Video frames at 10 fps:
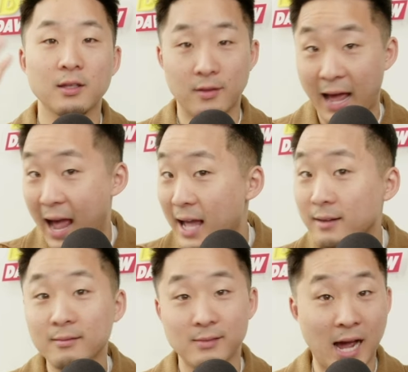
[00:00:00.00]
That
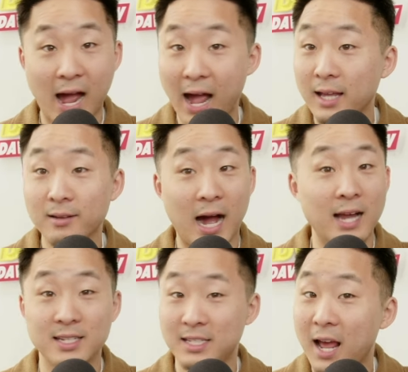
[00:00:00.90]
guy
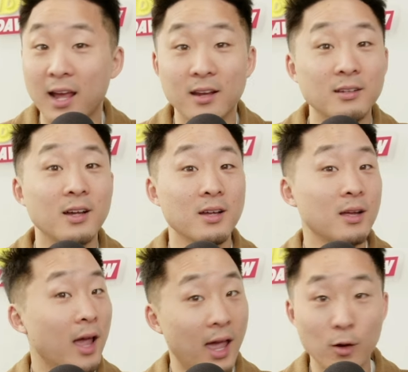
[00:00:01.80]
got detained,
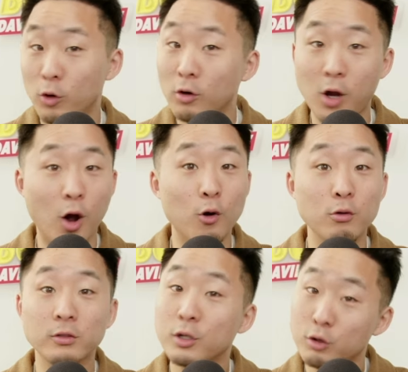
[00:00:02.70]
right, and will go
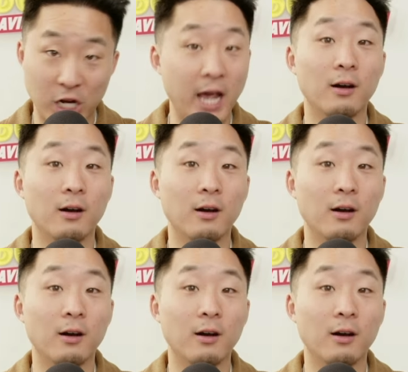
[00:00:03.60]
to jail.